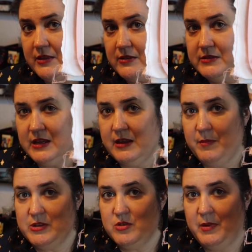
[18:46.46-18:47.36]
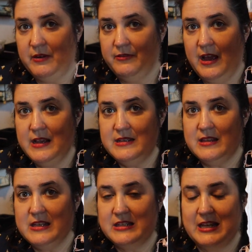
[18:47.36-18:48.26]
think there's like a bunch of butterflies and
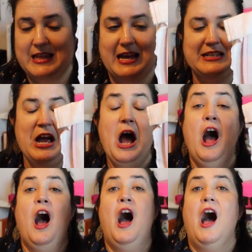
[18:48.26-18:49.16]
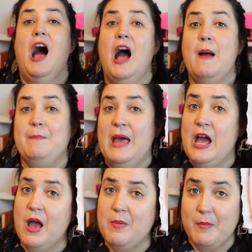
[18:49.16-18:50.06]
things like that.
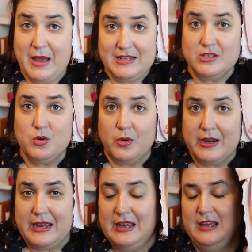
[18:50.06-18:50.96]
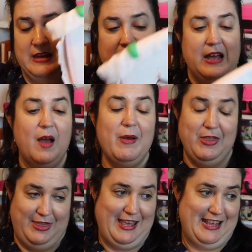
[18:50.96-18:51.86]
But my story
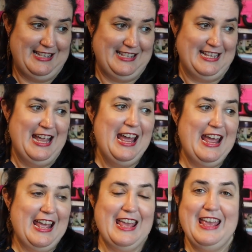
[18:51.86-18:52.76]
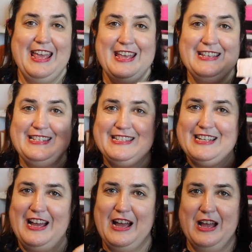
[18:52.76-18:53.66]
about this is,
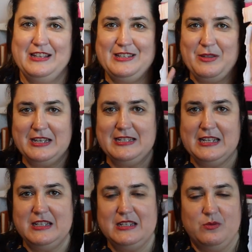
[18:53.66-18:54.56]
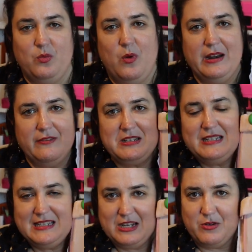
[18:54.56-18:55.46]
so this is one of a
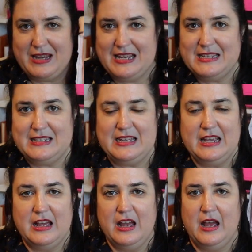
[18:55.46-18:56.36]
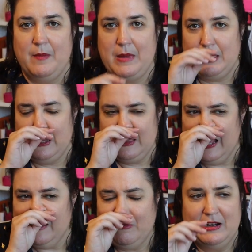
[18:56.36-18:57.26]
series. I think the
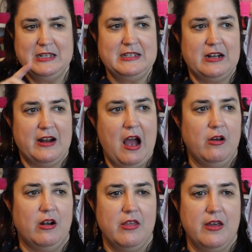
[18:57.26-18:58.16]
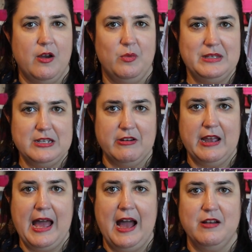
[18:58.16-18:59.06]
other ones that are out are the
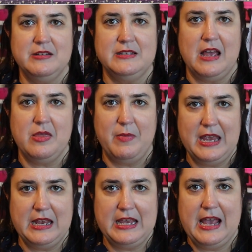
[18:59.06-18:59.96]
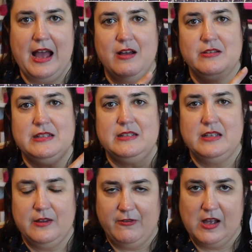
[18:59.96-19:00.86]
Wisteria House and the Peony House,
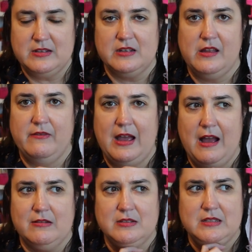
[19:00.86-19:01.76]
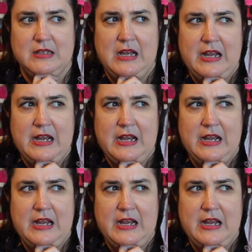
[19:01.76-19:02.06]
the Foxglove House.